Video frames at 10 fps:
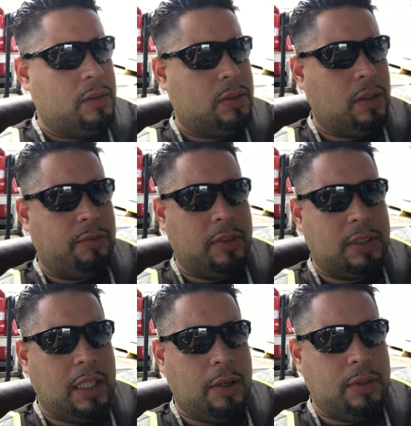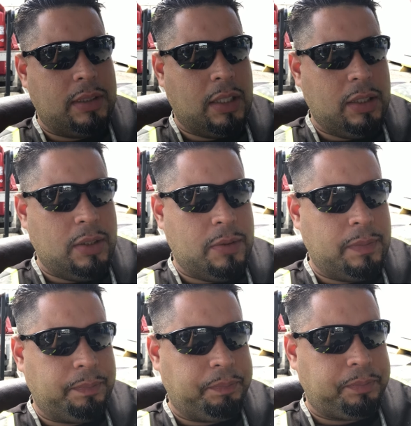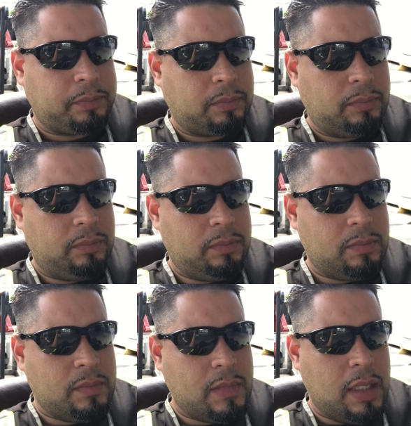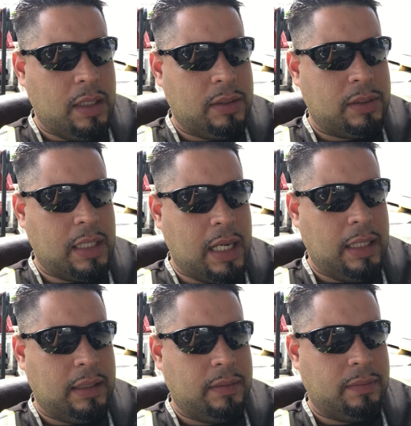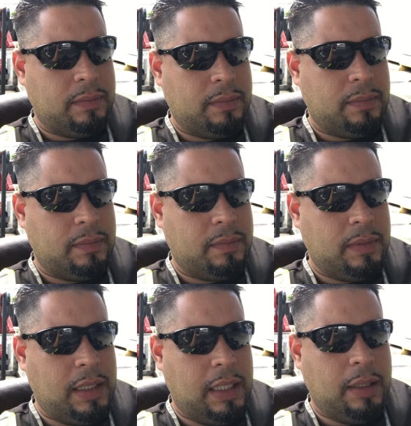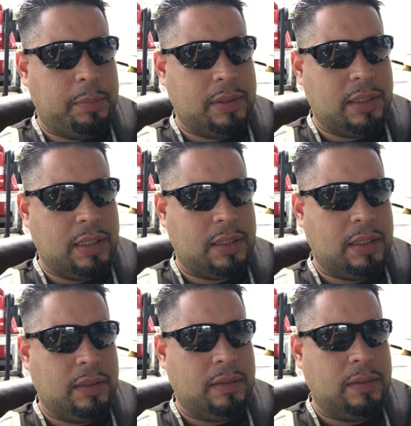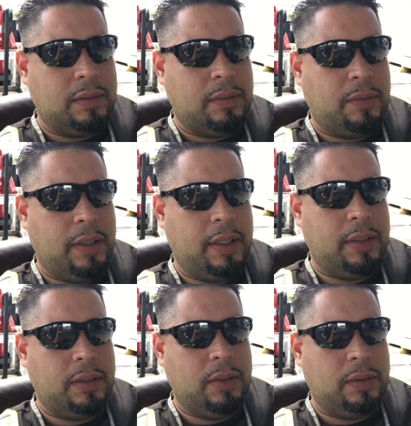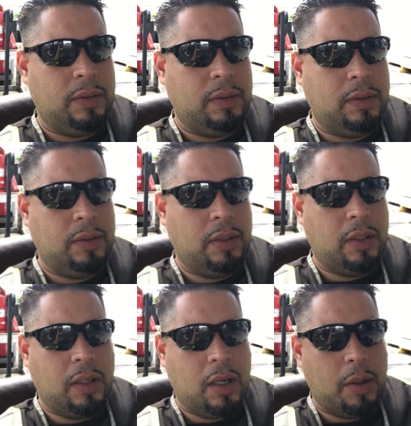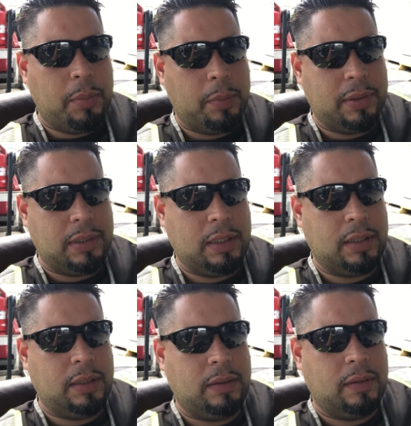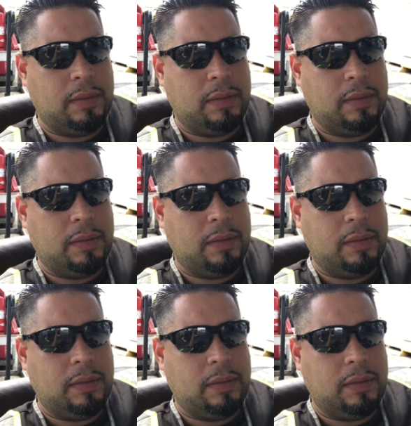So the first thing I would tell you is, like, get in a position where you're in a humble position.